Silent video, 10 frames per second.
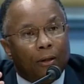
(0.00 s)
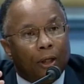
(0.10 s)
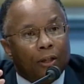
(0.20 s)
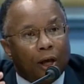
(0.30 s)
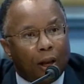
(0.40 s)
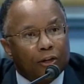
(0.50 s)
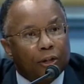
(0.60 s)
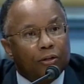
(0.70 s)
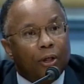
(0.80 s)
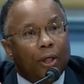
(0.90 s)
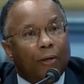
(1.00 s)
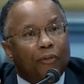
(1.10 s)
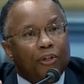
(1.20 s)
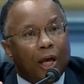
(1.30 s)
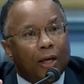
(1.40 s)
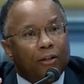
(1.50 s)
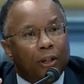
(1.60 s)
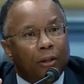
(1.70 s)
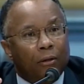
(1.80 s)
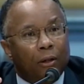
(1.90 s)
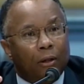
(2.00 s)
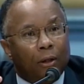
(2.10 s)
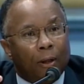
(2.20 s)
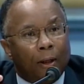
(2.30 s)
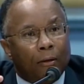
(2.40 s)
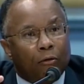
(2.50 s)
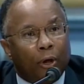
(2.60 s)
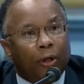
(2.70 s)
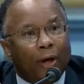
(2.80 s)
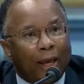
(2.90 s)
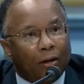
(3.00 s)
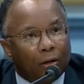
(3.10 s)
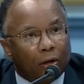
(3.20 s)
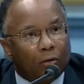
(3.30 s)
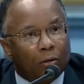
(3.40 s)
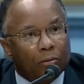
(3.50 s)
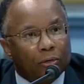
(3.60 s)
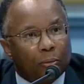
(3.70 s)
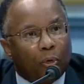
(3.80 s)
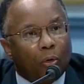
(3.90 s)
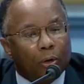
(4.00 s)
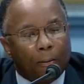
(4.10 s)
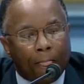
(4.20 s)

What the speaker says: intelligence, emphasizing greater analytical support.